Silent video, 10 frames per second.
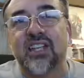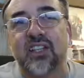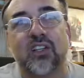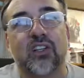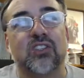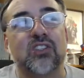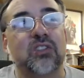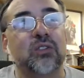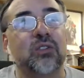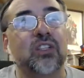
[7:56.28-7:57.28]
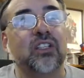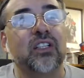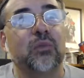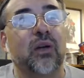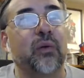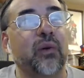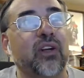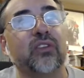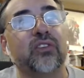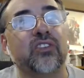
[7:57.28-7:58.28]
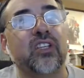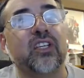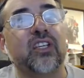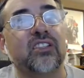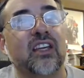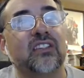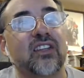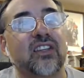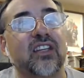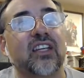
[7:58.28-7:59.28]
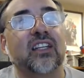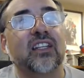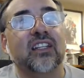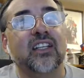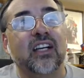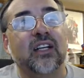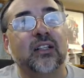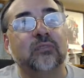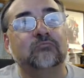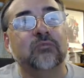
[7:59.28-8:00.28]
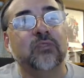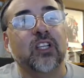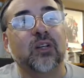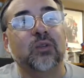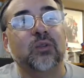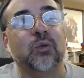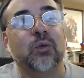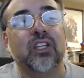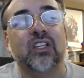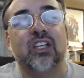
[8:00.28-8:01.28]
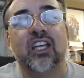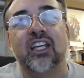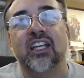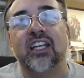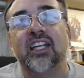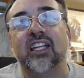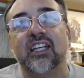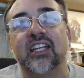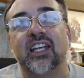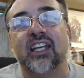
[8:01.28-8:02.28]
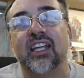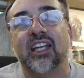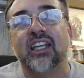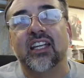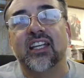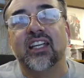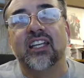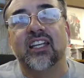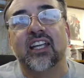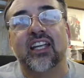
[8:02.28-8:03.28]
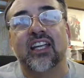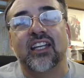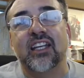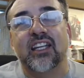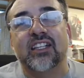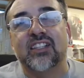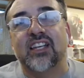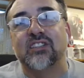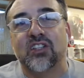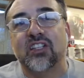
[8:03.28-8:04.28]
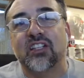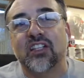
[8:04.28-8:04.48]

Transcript: little issue, and probably where others did, is I think, you know, when you get in it in a Tesla,